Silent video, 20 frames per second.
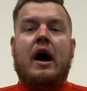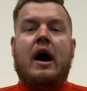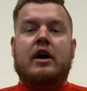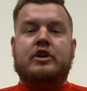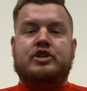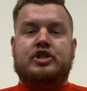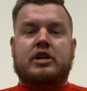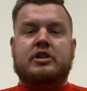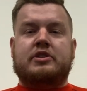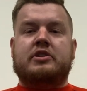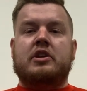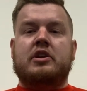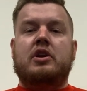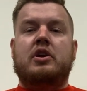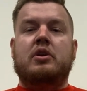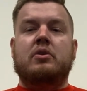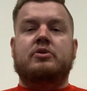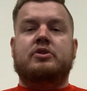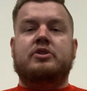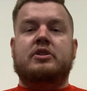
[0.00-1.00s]
Justin
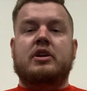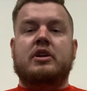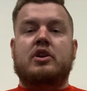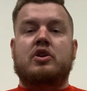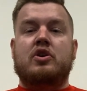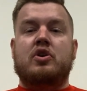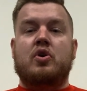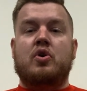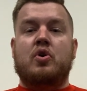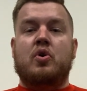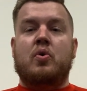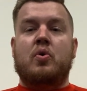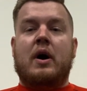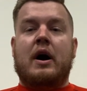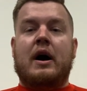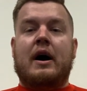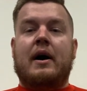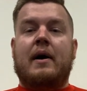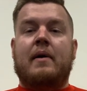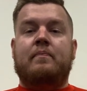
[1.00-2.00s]
Houston, who,
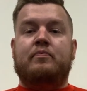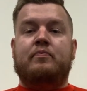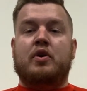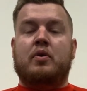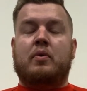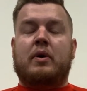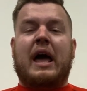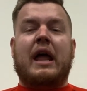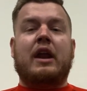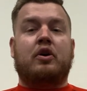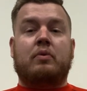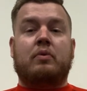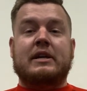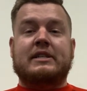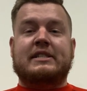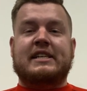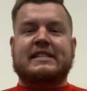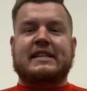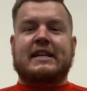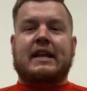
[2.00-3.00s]
had a great
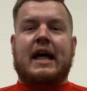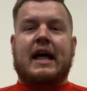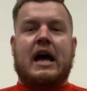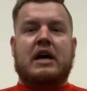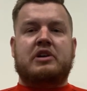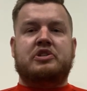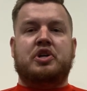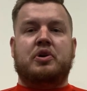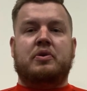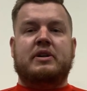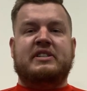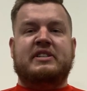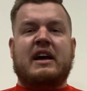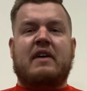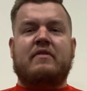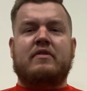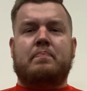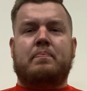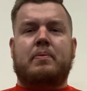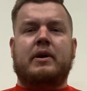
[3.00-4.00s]
season last year. He's
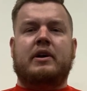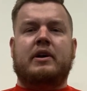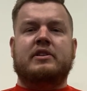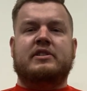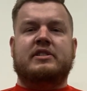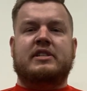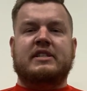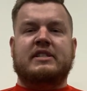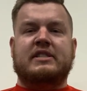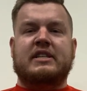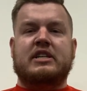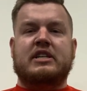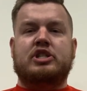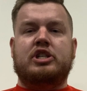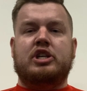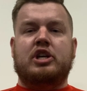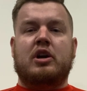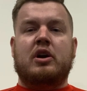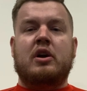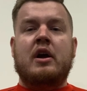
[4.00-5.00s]
having a pretty good season
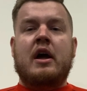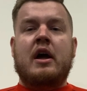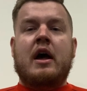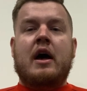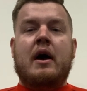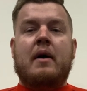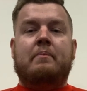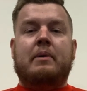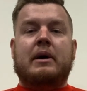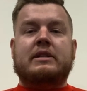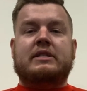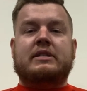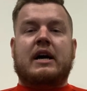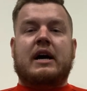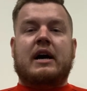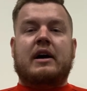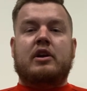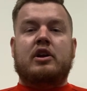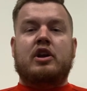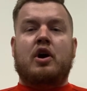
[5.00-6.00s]
this year, but,
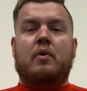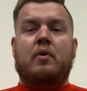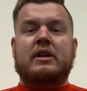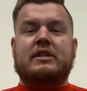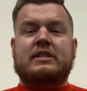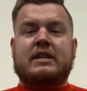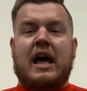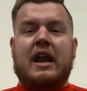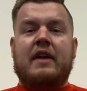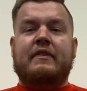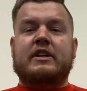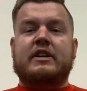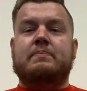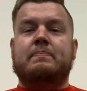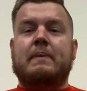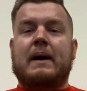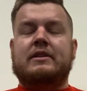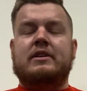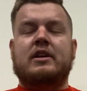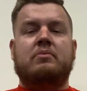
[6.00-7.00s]
it's kind of
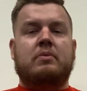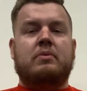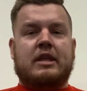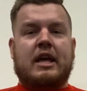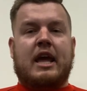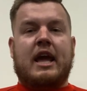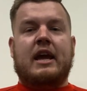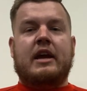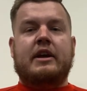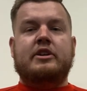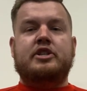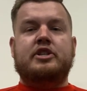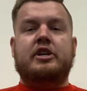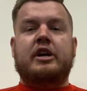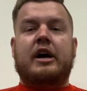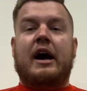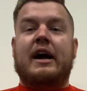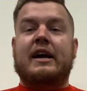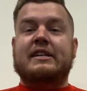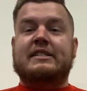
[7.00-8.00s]
expected with age.
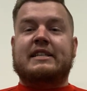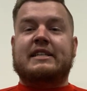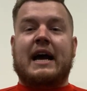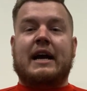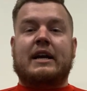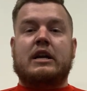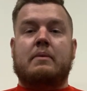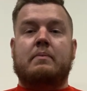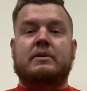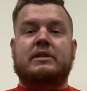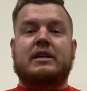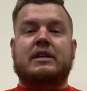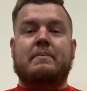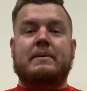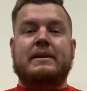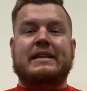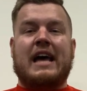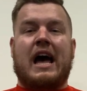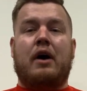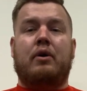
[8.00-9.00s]
His sack numbers have
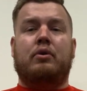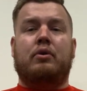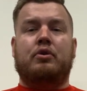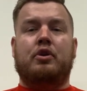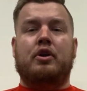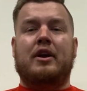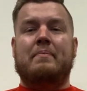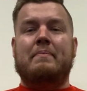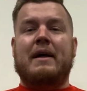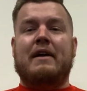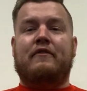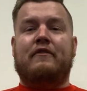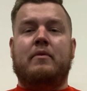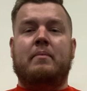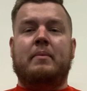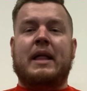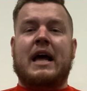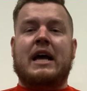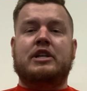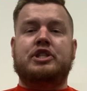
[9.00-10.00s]
been down a little bit
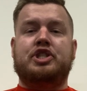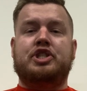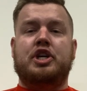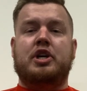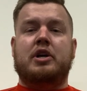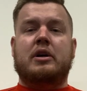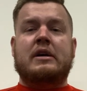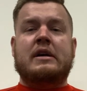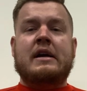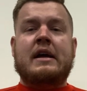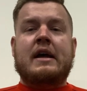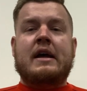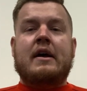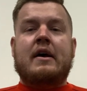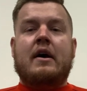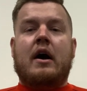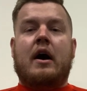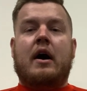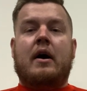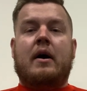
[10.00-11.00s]
last year.
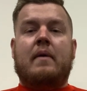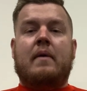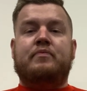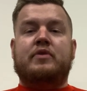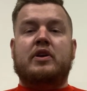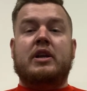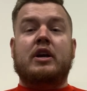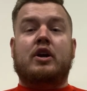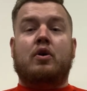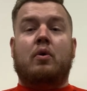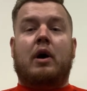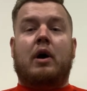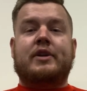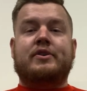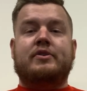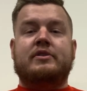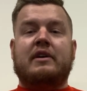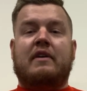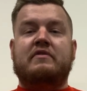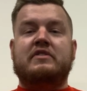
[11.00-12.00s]
Danico
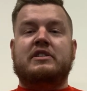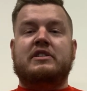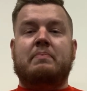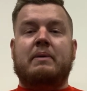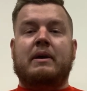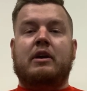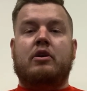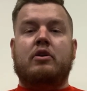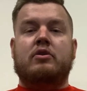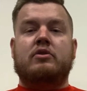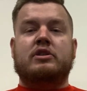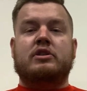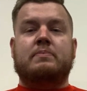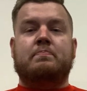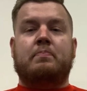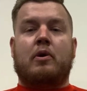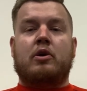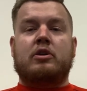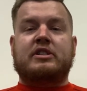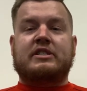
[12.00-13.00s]
Autry's obviously been good in
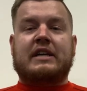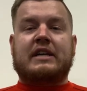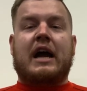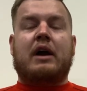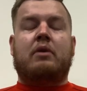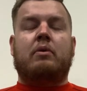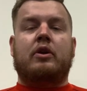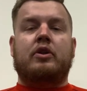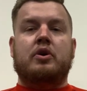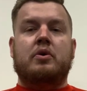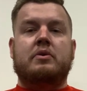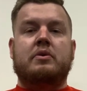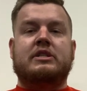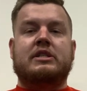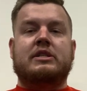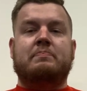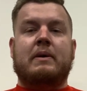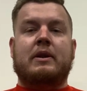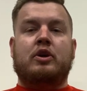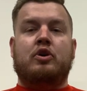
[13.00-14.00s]
spurts. Tyquan Lewis
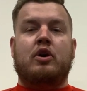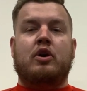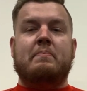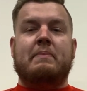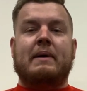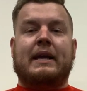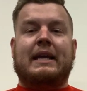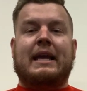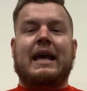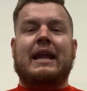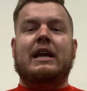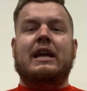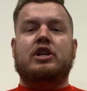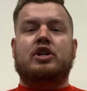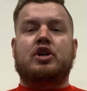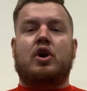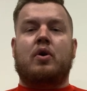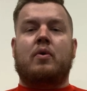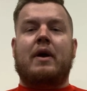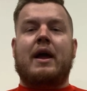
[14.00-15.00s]
has been good, but getting
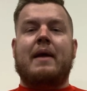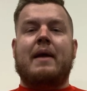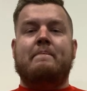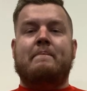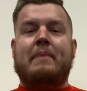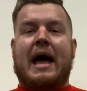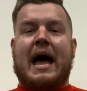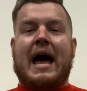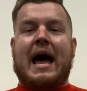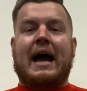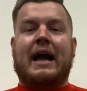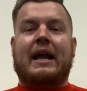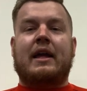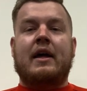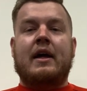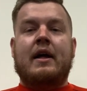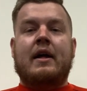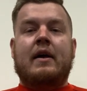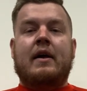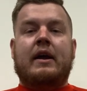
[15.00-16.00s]
Turay back,
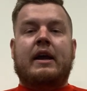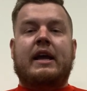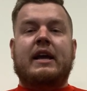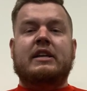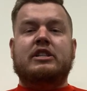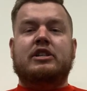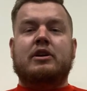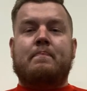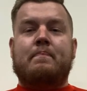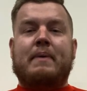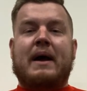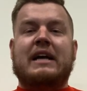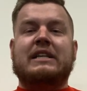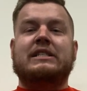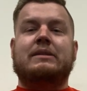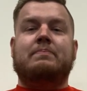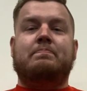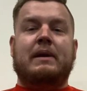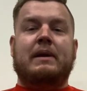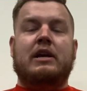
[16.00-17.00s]
he's your
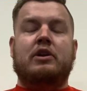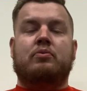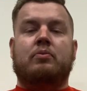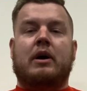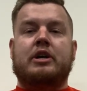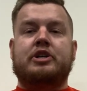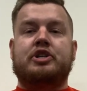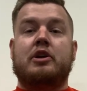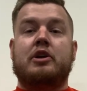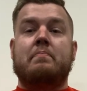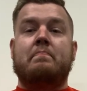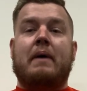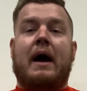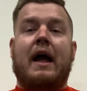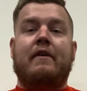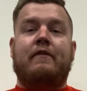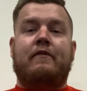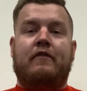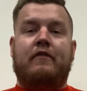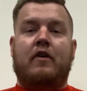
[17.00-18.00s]
best speed rusher
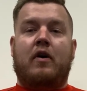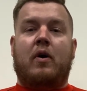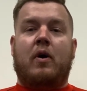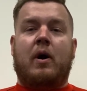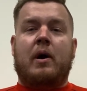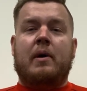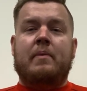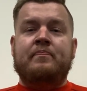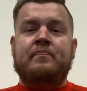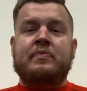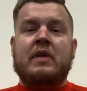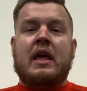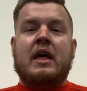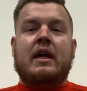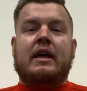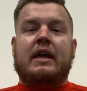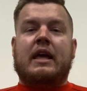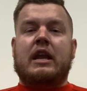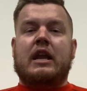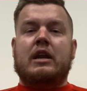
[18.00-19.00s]
by far.
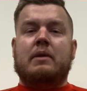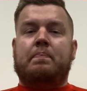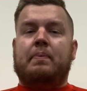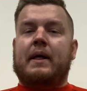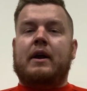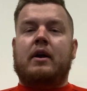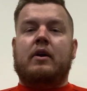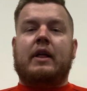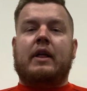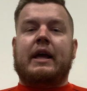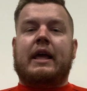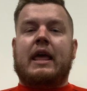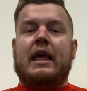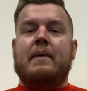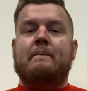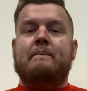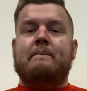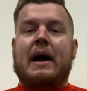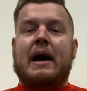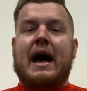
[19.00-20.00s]
Getting a player like
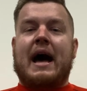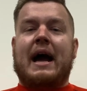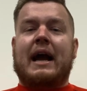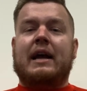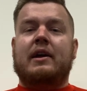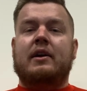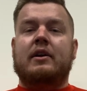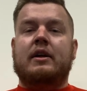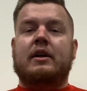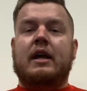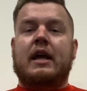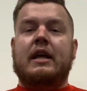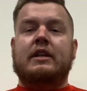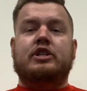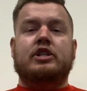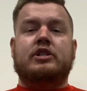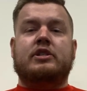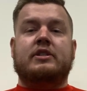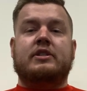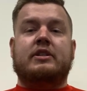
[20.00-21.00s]
him back, it
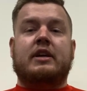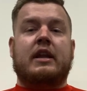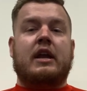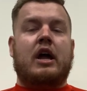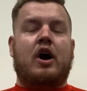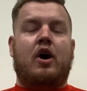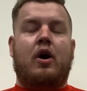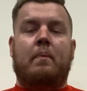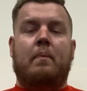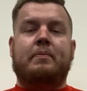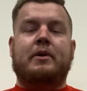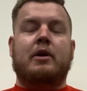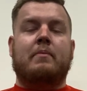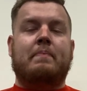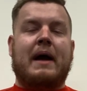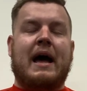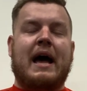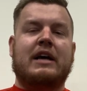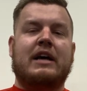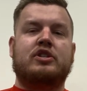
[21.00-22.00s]
just is going to help your
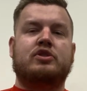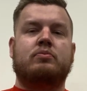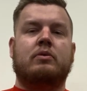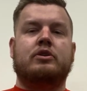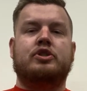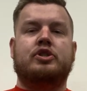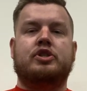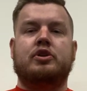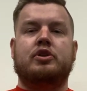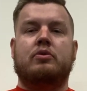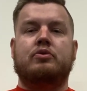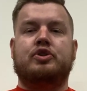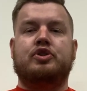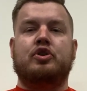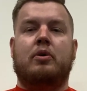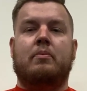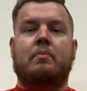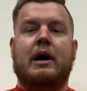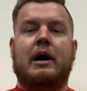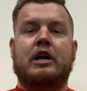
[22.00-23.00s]
pass rush
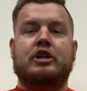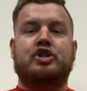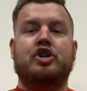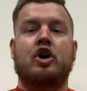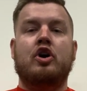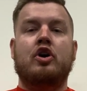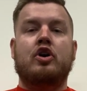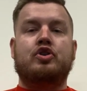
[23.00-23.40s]
so much.